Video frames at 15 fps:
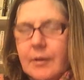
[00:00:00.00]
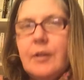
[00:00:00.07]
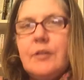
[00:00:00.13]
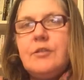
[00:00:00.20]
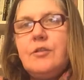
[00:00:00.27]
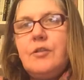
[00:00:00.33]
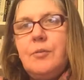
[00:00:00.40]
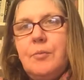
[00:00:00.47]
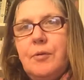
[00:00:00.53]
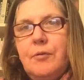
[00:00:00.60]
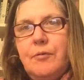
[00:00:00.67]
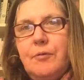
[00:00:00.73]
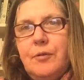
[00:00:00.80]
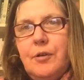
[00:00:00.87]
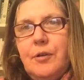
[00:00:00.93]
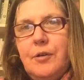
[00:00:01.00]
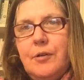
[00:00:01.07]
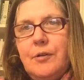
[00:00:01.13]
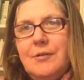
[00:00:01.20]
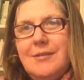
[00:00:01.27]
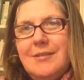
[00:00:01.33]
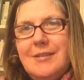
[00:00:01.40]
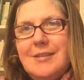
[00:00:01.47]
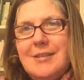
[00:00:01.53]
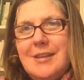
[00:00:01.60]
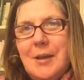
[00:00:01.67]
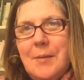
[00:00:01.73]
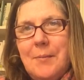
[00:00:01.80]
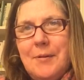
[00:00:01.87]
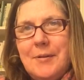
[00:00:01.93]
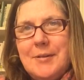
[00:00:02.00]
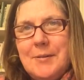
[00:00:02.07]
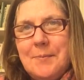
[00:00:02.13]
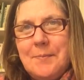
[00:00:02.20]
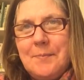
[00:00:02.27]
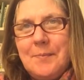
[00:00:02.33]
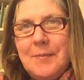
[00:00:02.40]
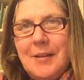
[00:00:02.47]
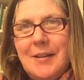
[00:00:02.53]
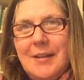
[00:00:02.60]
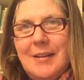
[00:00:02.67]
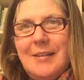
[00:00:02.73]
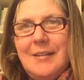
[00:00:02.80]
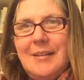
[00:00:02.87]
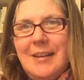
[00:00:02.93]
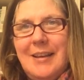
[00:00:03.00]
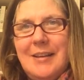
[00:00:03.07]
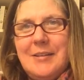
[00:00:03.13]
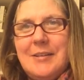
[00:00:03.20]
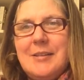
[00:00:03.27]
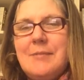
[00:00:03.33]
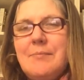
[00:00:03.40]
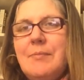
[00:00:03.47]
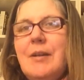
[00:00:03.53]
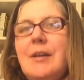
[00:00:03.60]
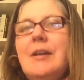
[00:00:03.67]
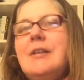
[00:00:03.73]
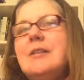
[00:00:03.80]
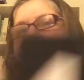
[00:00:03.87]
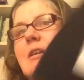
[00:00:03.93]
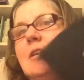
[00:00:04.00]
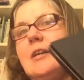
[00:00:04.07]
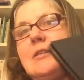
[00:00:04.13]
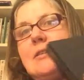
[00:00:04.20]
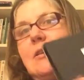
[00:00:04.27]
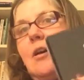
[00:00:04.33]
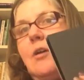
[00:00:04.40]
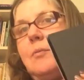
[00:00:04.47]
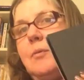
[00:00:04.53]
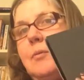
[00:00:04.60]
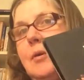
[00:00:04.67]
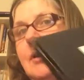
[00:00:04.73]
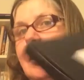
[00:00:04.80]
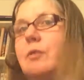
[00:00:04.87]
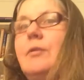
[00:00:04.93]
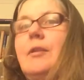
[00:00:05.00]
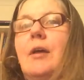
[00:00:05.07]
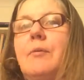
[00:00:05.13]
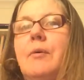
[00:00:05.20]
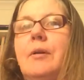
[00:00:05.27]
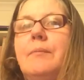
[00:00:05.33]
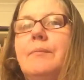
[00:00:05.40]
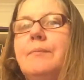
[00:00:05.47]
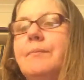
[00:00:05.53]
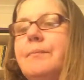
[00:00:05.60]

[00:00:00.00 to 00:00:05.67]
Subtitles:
those two beautiful new samplers, kits. So yes, I'll be working on that one.